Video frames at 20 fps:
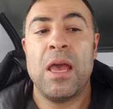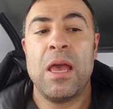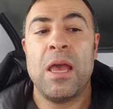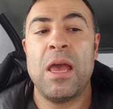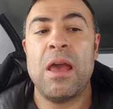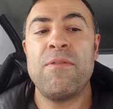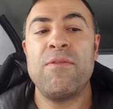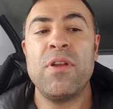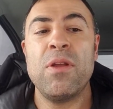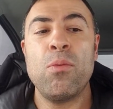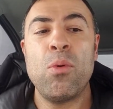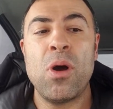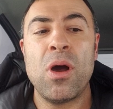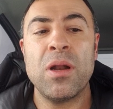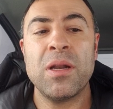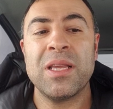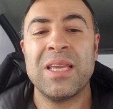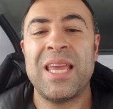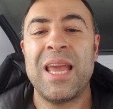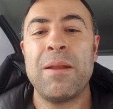
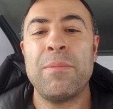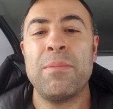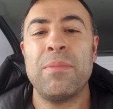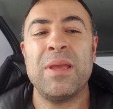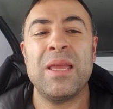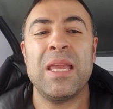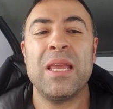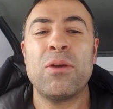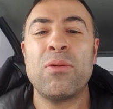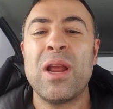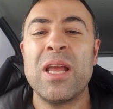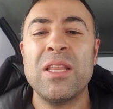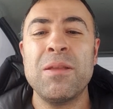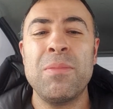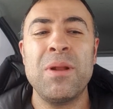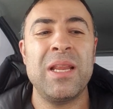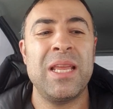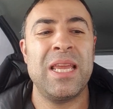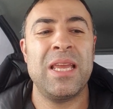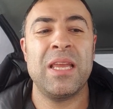Everyone can be
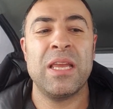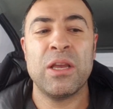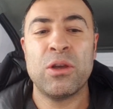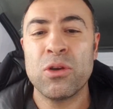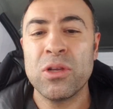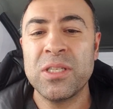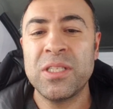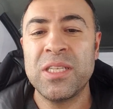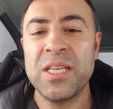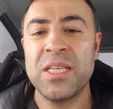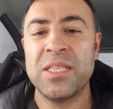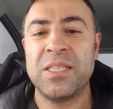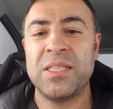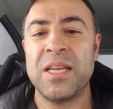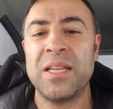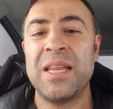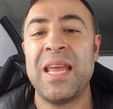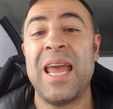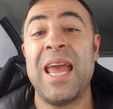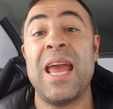incredibly
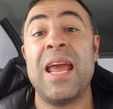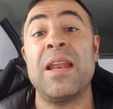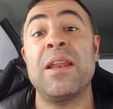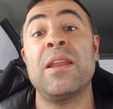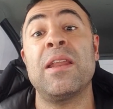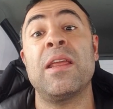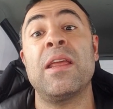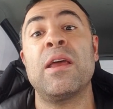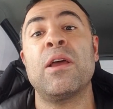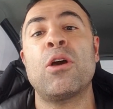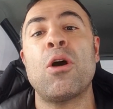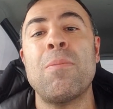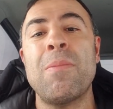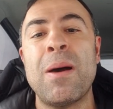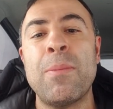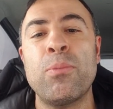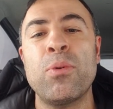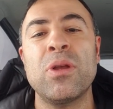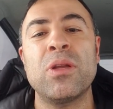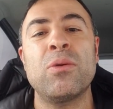consistent and come
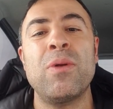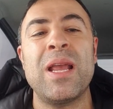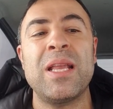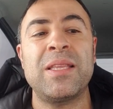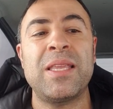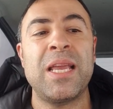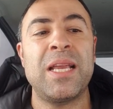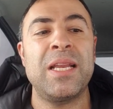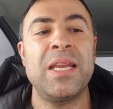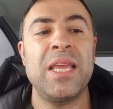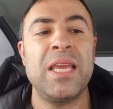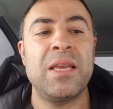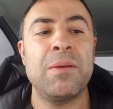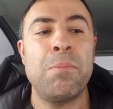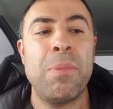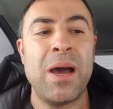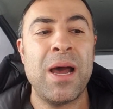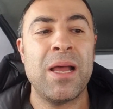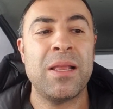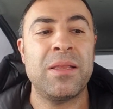up with great technique,
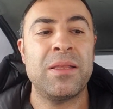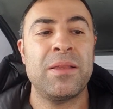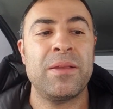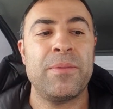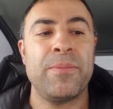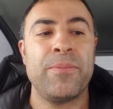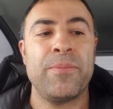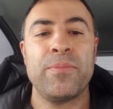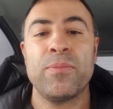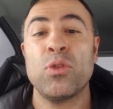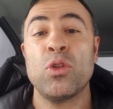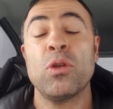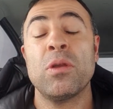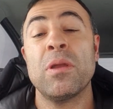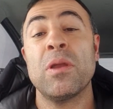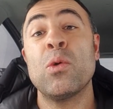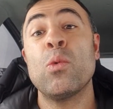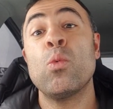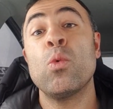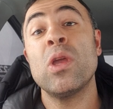but
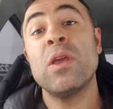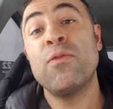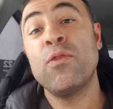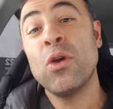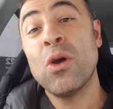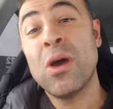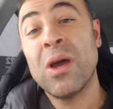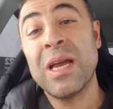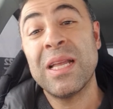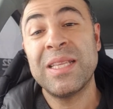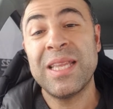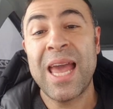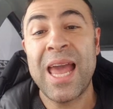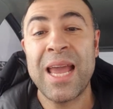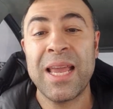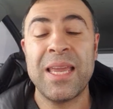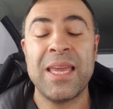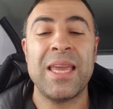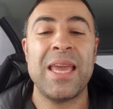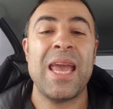if you
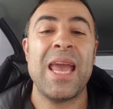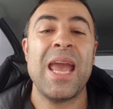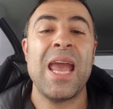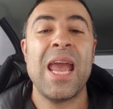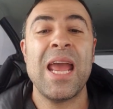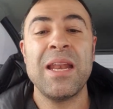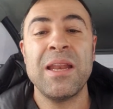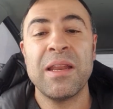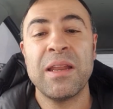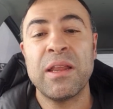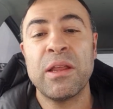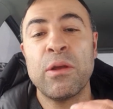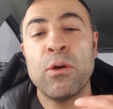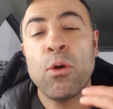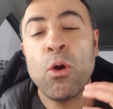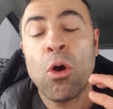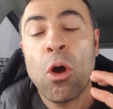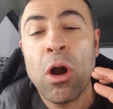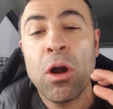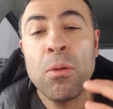attack and
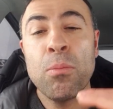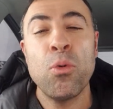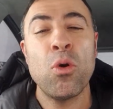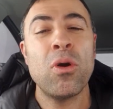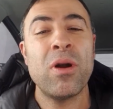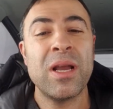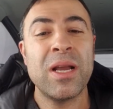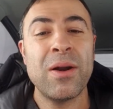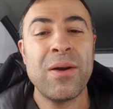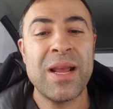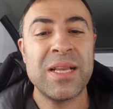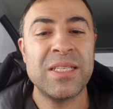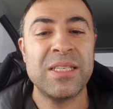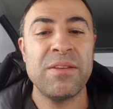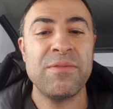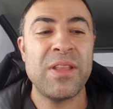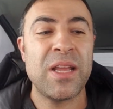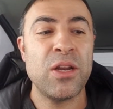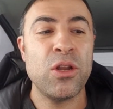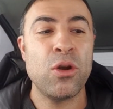are more
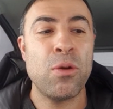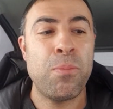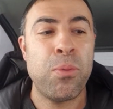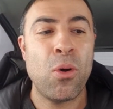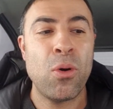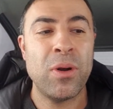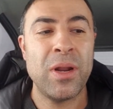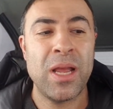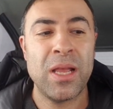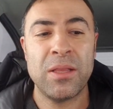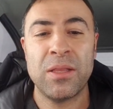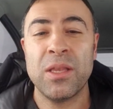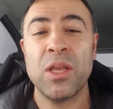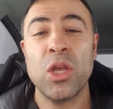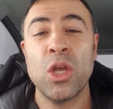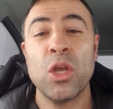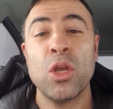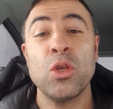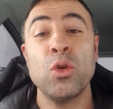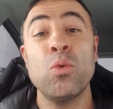aggressive than your opponent,
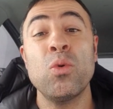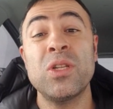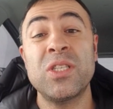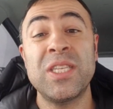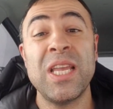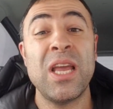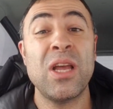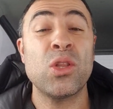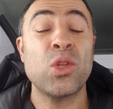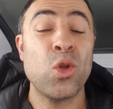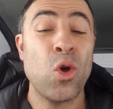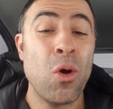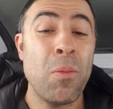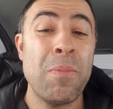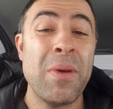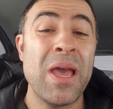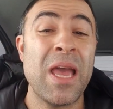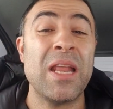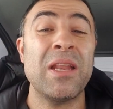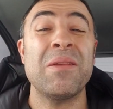you will stay on
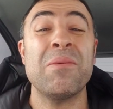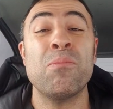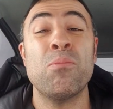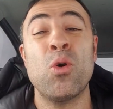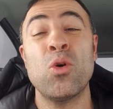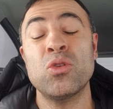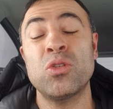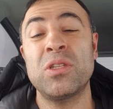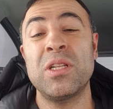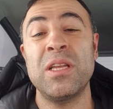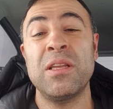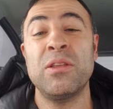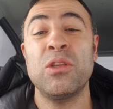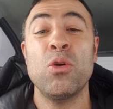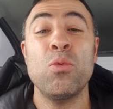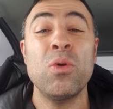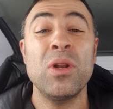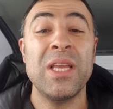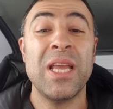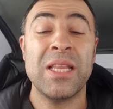top, and mostly
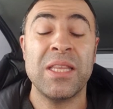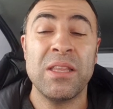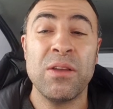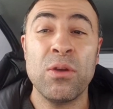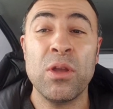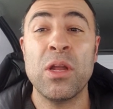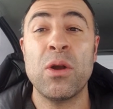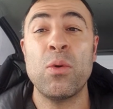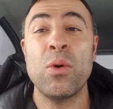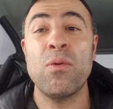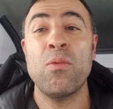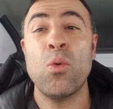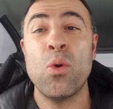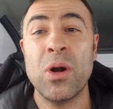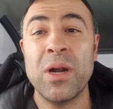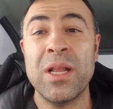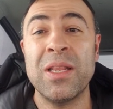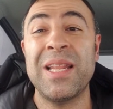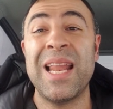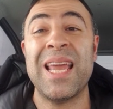you will get
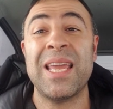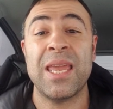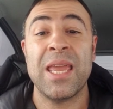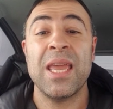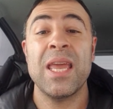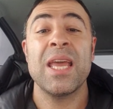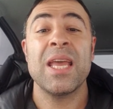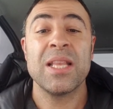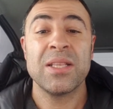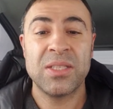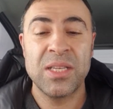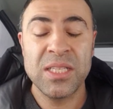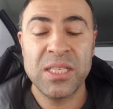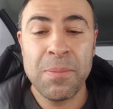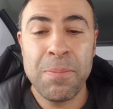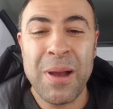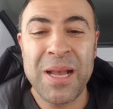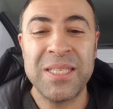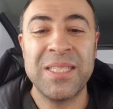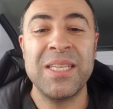rewarded like
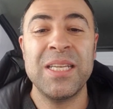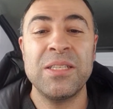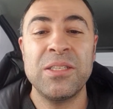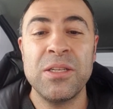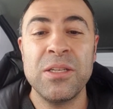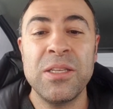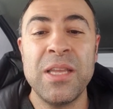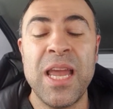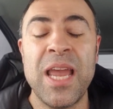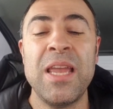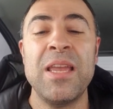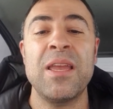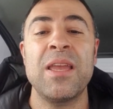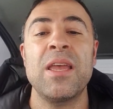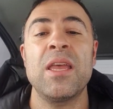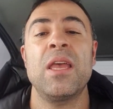Tsitsipas did today.